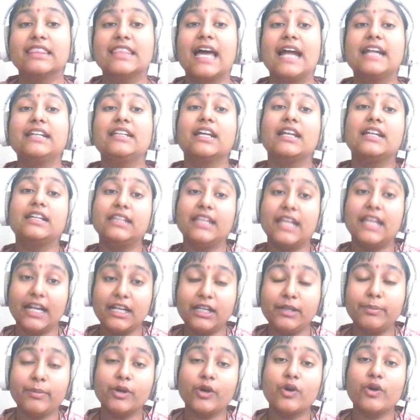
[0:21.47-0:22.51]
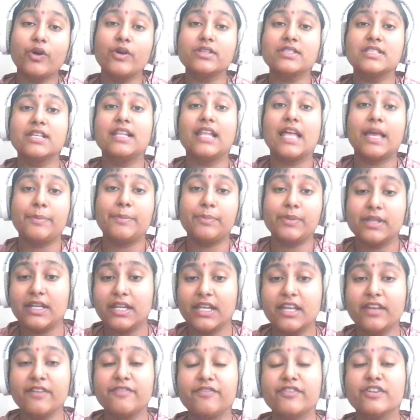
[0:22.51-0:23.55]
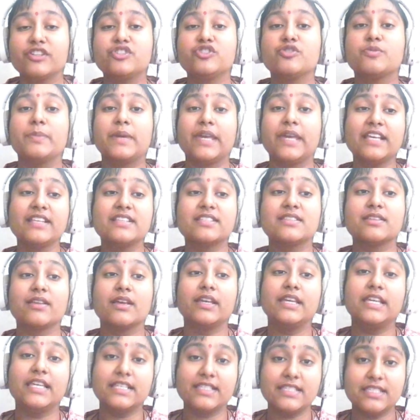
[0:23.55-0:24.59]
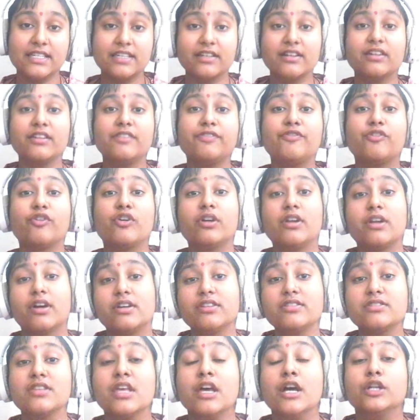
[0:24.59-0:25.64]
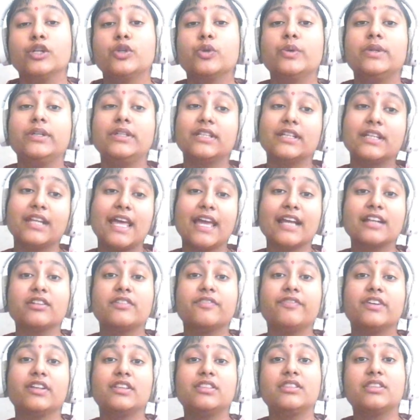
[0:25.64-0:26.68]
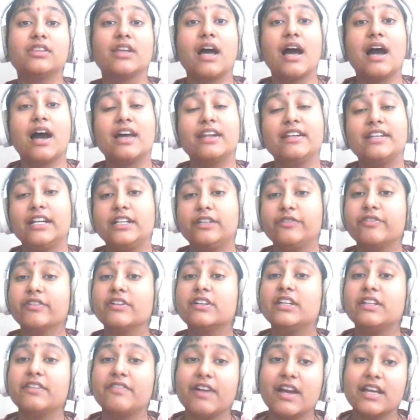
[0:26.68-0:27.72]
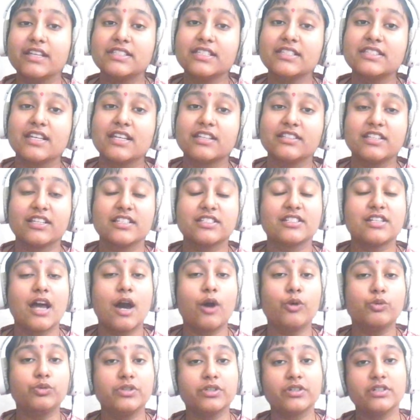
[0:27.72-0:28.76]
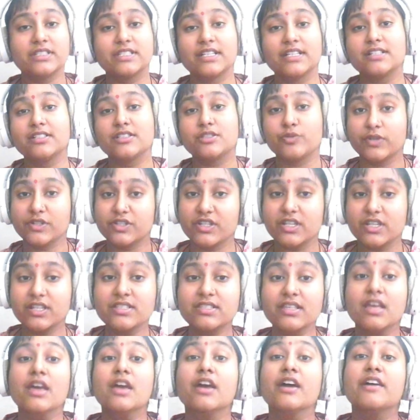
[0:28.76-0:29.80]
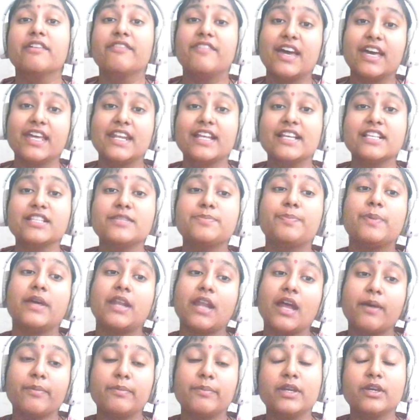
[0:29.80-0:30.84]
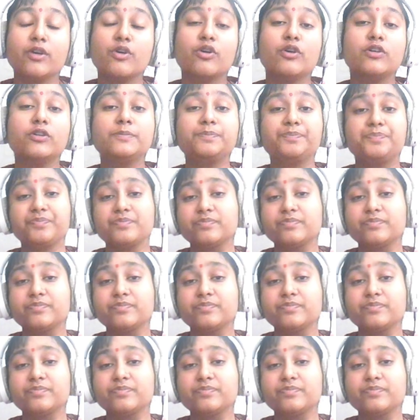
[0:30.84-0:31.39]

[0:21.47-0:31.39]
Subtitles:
That Netmiko is a library which makes easier for us to interact with our network devices such as routers and switches, whereas Paramiko